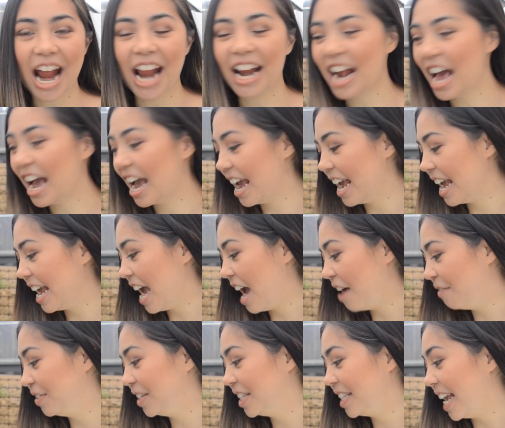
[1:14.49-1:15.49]
and I
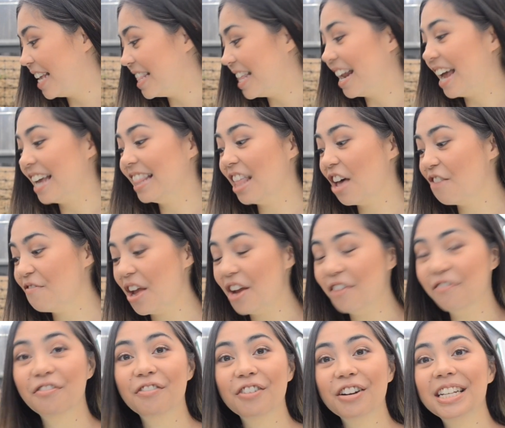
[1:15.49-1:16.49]
have to say that I love
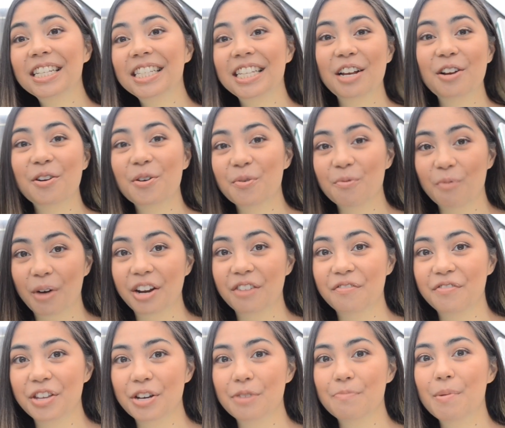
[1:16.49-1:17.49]
every single one
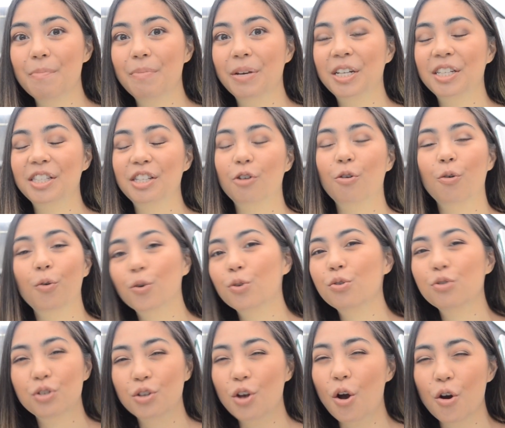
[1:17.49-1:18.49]
of them because they're all
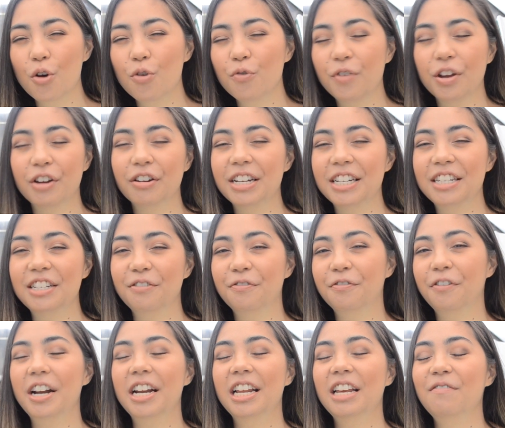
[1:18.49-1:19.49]
so very
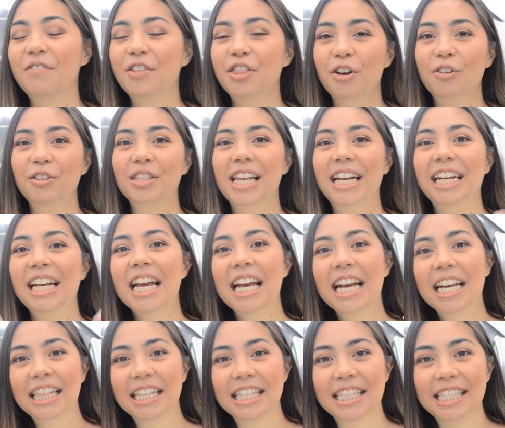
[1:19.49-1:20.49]
different, even though it's like
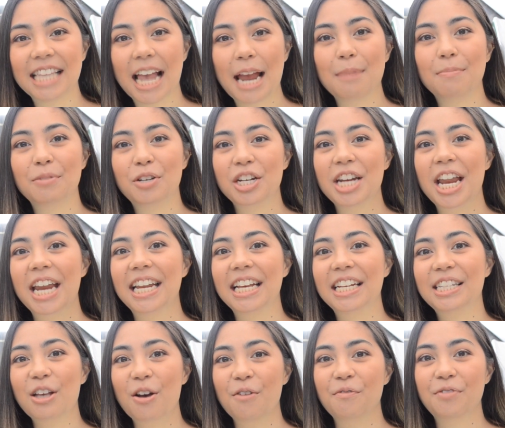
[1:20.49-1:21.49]
the same
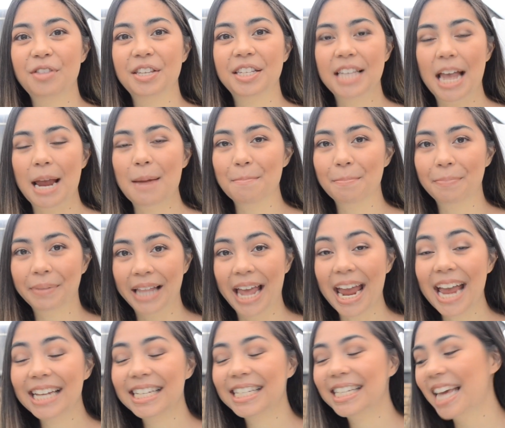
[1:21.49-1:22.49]
genetics of the same
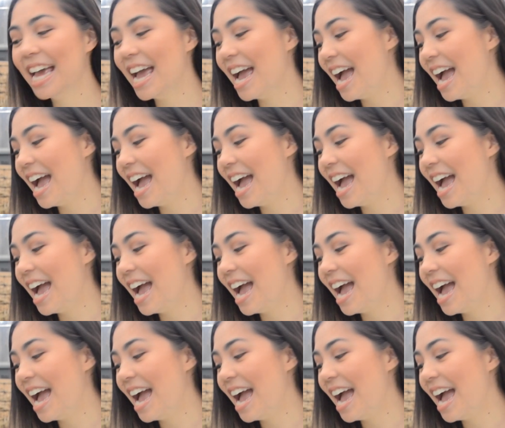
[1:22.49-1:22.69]
plant.